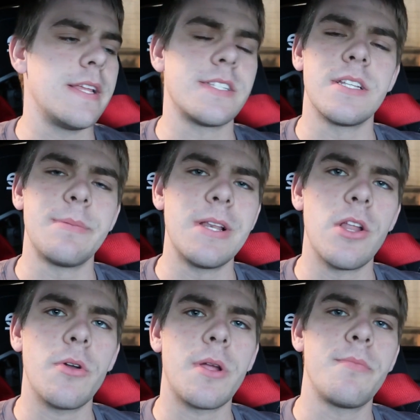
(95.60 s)
It's going to be
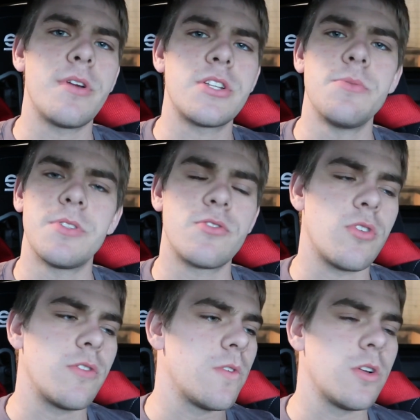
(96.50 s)
lower compression with
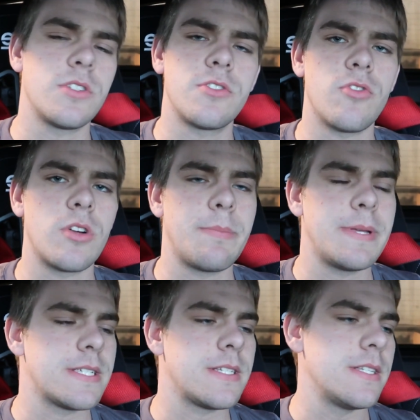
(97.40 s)
stronger rods, stronger
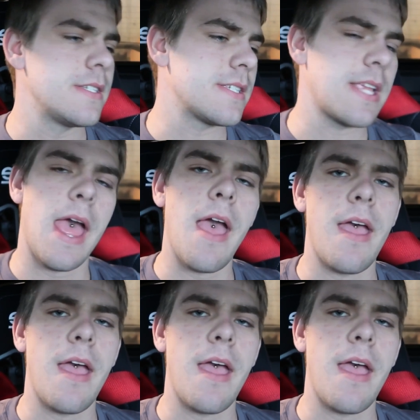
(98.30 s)
pistons.